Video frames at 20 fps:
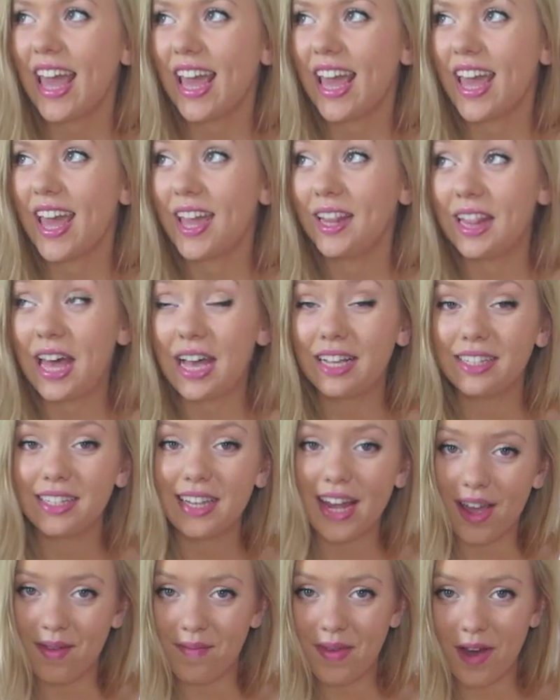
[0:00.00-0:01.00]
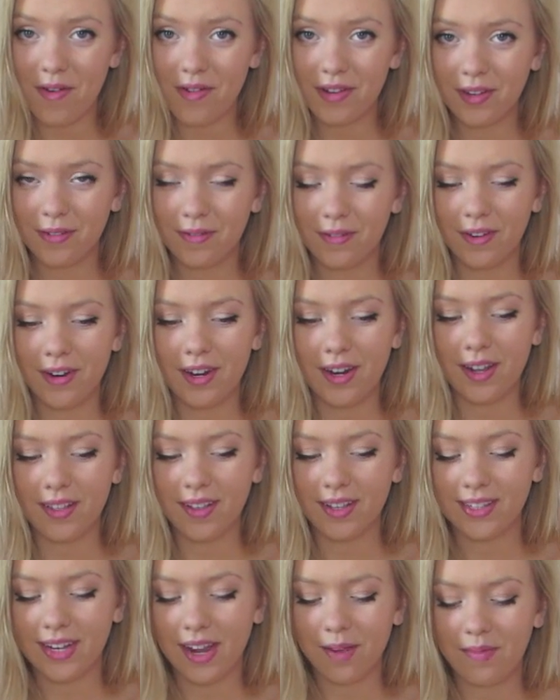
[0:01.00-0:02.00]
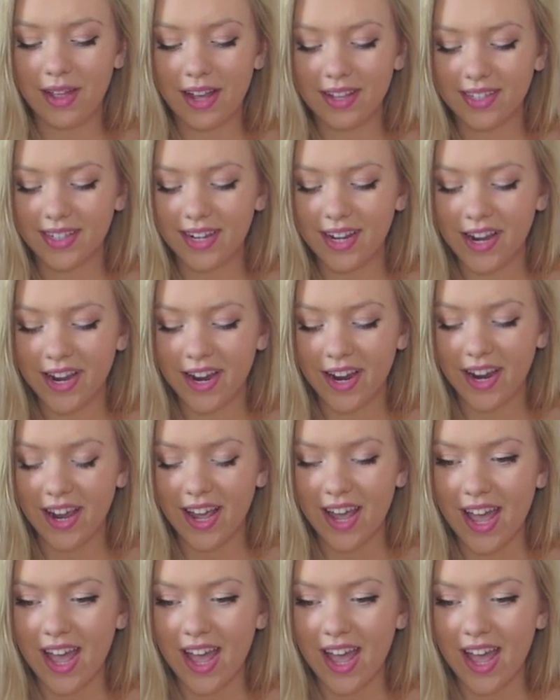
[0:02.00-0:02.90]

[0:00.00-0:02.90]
And last time I went to Florida, this time last year,